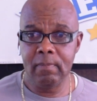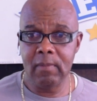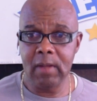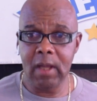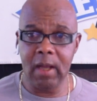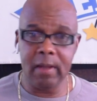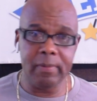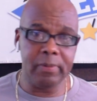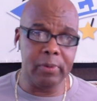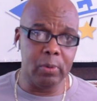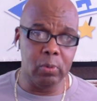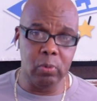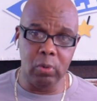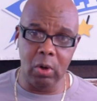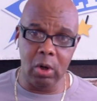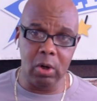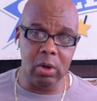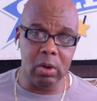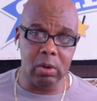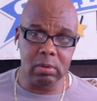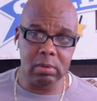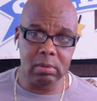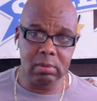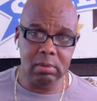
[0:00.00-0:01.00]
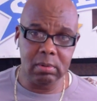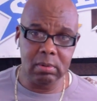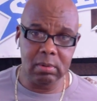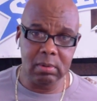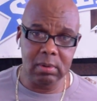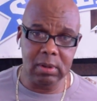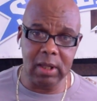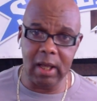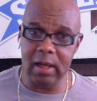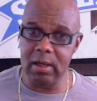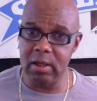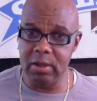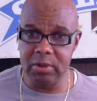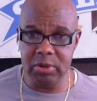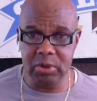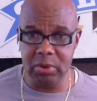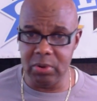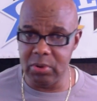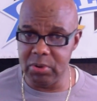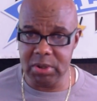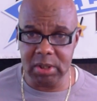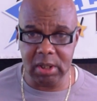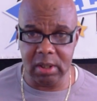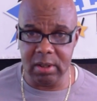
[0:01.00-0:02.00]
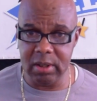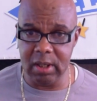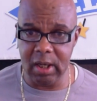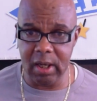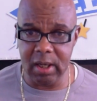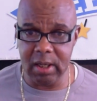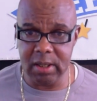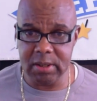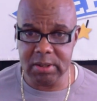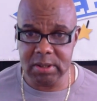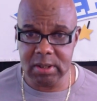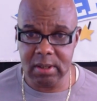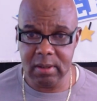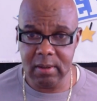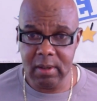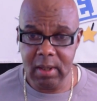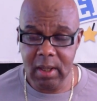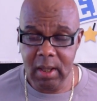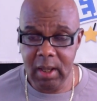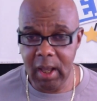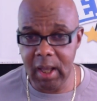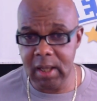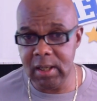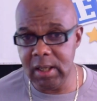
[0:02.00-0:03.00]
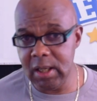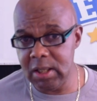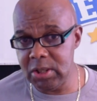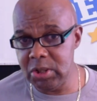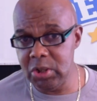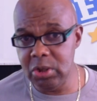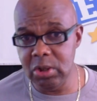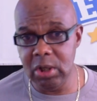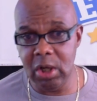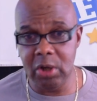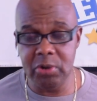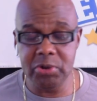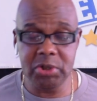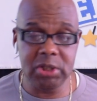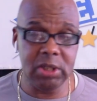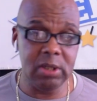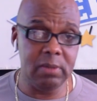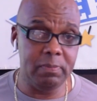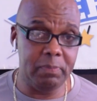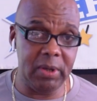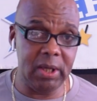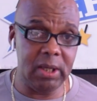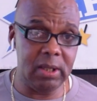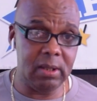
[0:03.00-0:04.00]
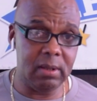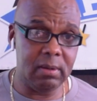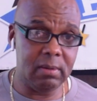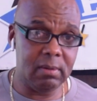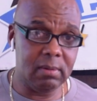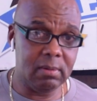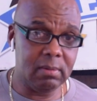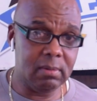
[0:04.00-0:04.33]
at the work that Letruska does. And then, you know, she beat...